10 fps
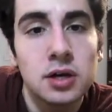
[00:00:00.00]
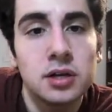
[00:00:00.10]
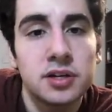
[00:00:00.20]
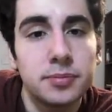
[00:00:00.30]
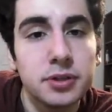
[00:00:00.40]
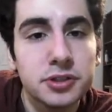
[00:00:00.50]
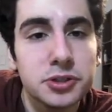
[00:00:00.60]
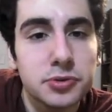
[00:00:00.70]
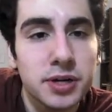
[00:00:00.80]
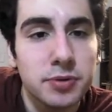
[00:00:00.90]
Number
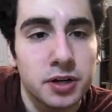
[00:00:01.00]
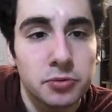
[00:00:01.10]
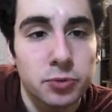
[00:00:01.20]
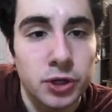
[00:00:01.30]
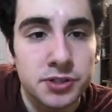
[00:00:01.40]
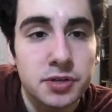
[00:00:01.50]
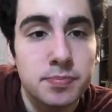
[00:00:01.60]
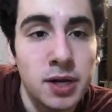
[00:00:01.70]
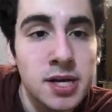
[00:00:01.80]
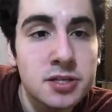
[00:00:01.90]
121, worst.
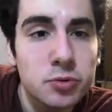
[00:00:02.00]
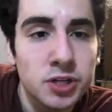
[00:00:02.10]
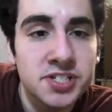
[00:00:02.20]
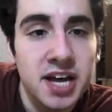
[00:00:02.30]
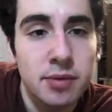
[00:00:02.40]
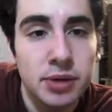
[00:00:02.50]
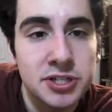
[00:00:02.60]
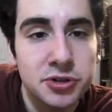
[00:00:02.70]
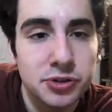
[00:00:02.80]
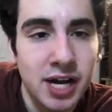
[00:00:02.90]
Monday is the worst day because
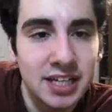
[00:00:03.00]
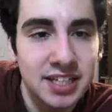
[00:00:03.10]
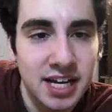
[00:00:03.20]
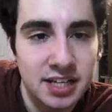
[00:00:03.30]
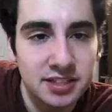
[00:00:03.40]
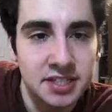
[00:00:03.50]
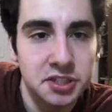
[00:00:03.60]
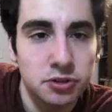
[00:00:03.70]
you do not get, get to go